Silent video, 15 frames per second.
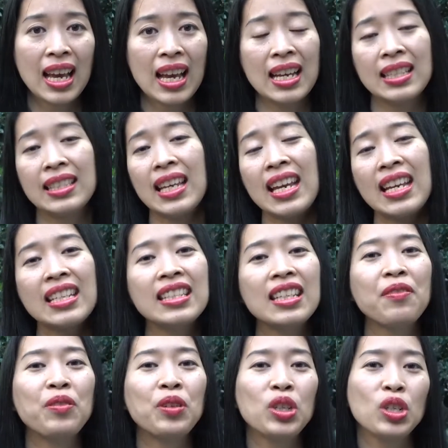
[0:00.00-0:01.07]
it's easy
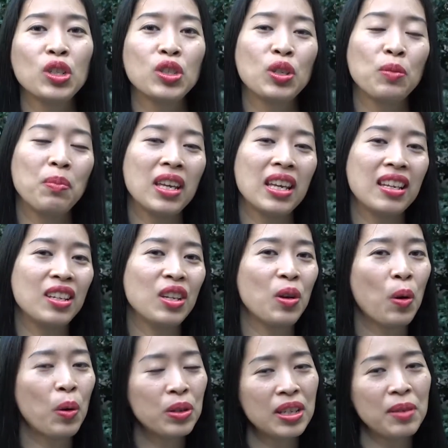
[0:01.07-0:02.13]
for you to be the
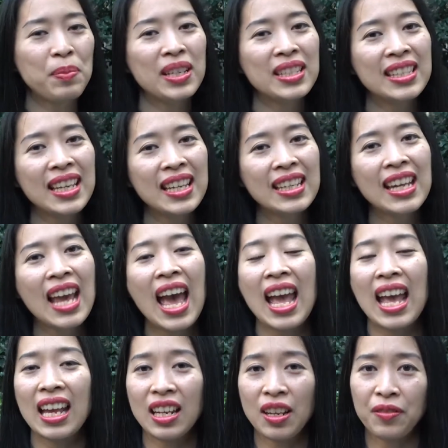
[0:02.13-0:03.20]
only person
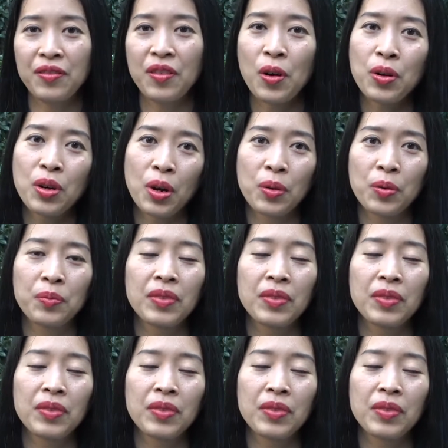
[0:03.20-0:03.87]
in the photo.